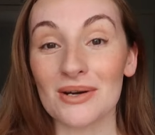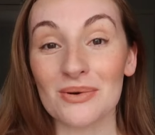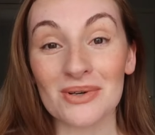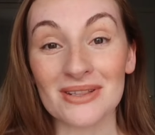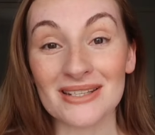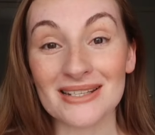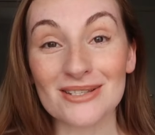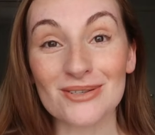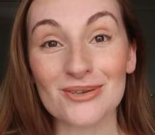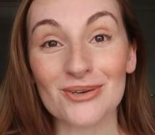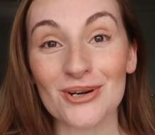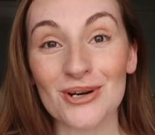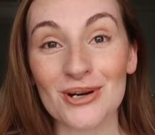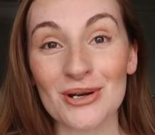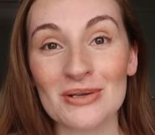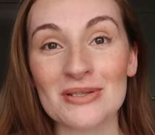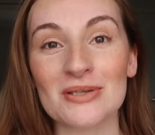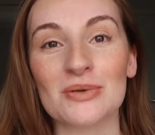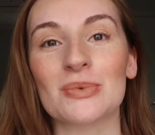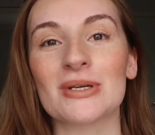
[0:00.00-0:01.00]
on this
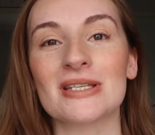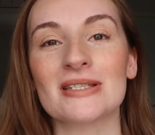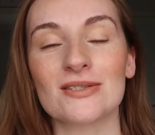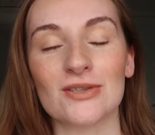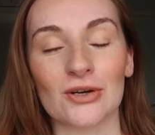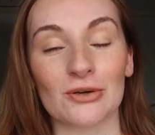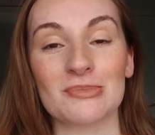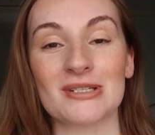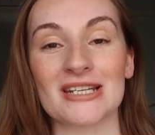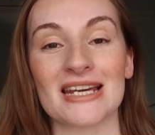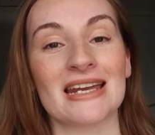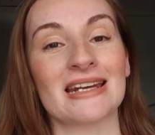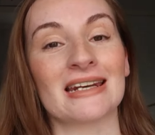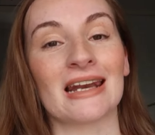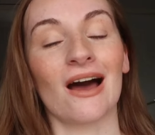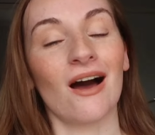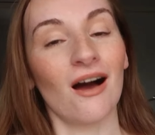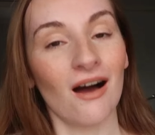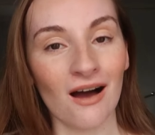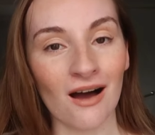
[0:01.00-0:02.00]
cruise, we stopped in
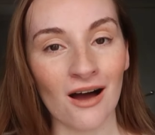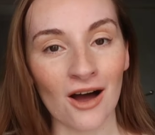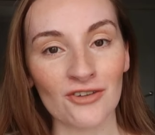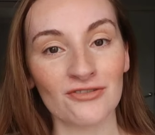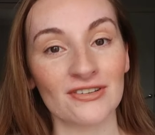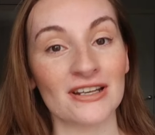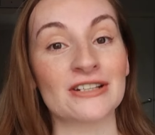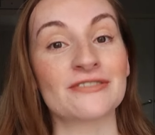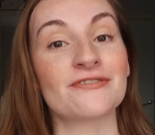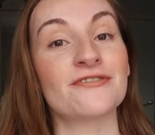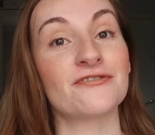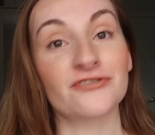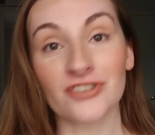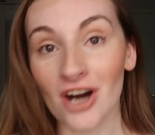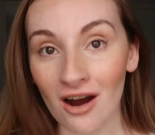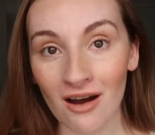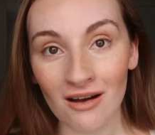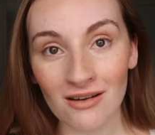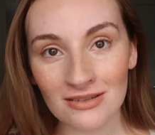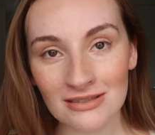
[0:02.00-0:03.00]
Le Havre in
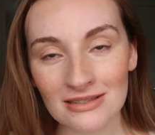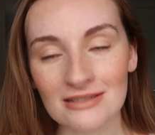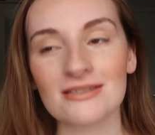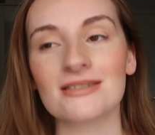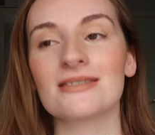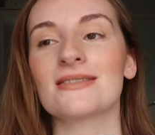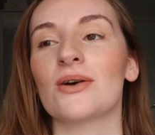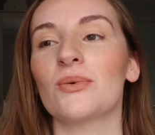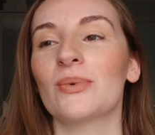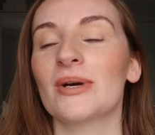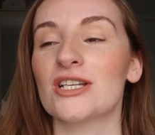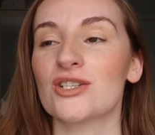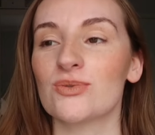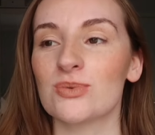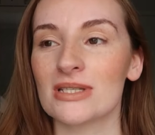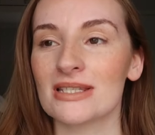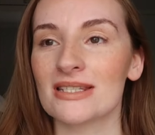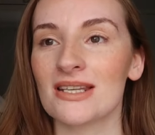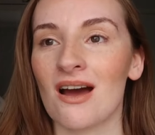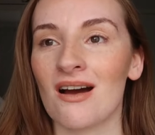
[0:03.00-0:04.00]
France, which
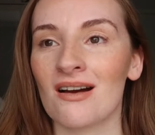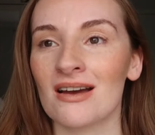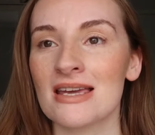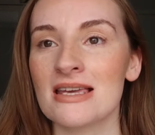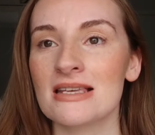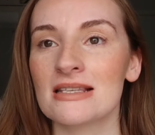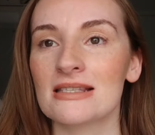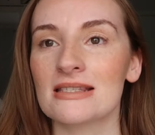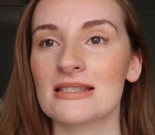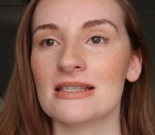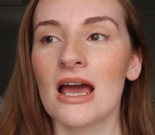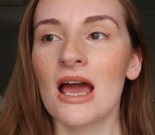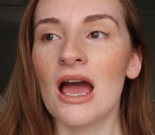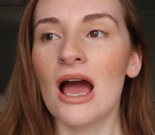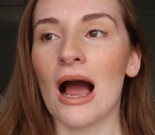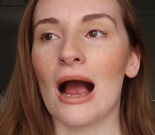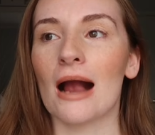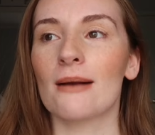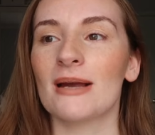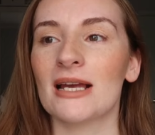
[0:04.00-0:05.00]
was nice.
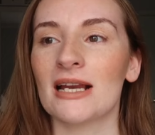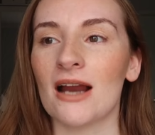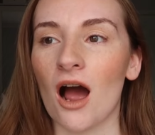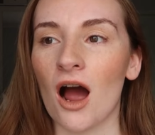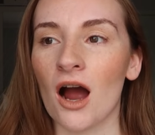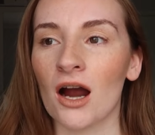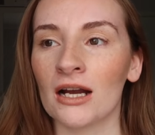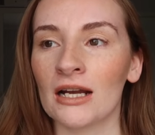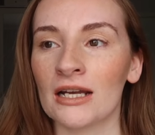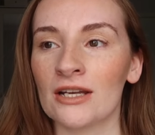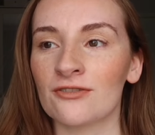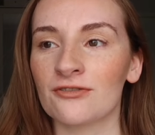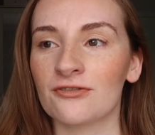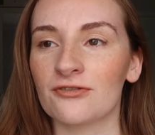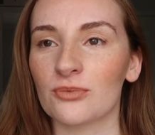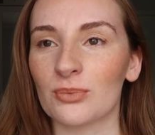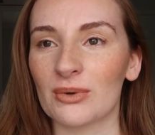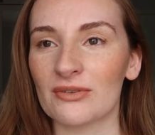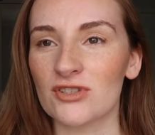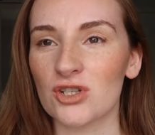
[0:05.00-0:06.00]
I mean,
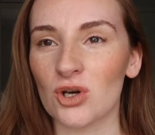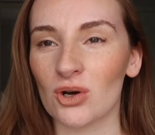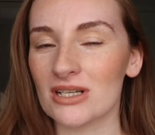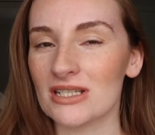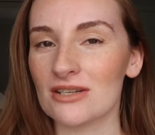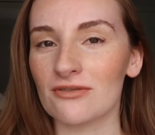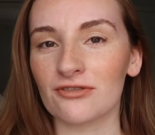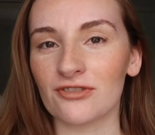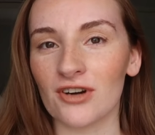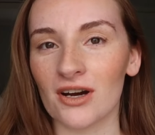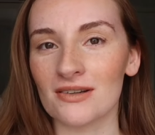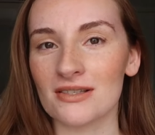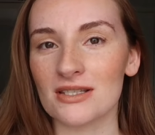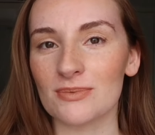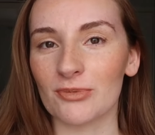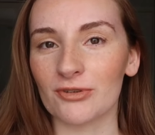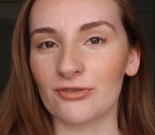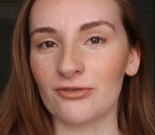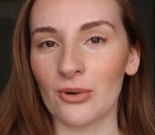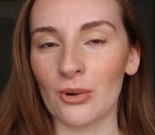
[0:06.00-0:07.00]
we've docked in France
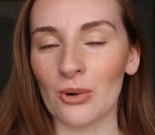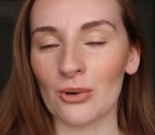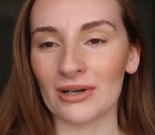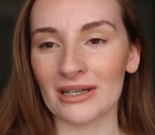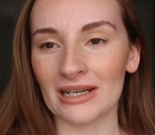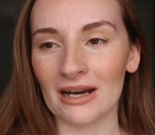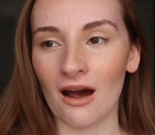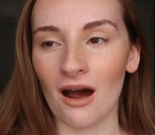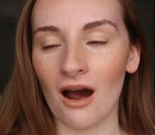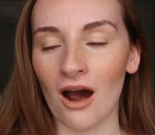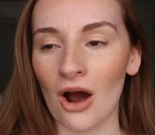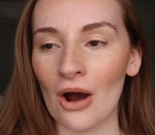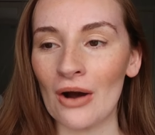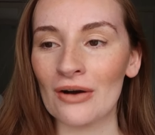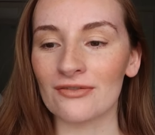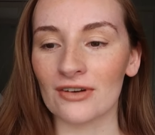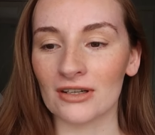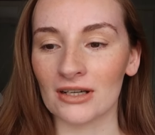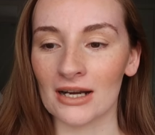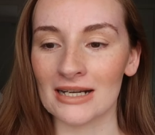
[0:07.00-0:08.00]
before in Le
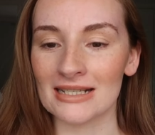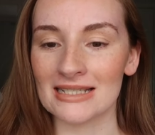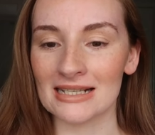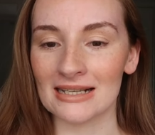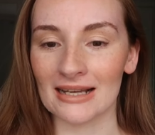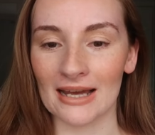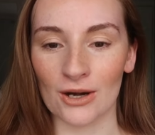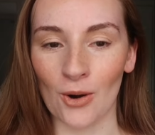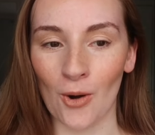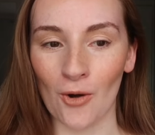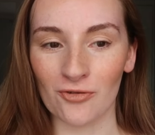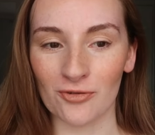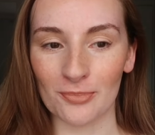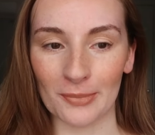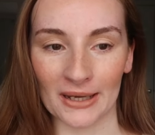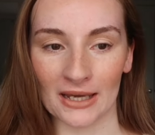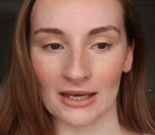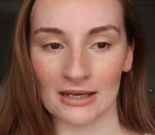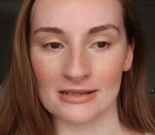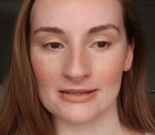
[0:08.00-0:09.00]
Havre and I didn't get off
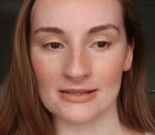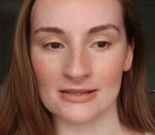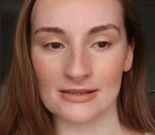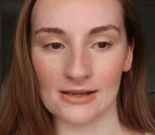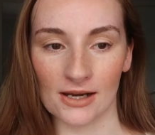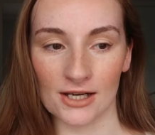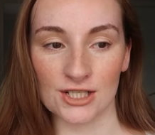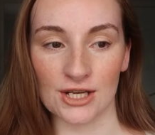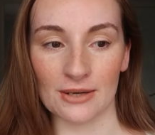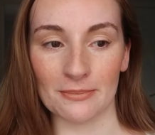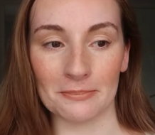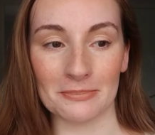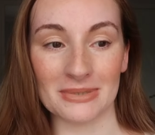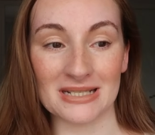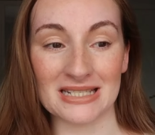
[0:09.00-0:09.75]
because I don't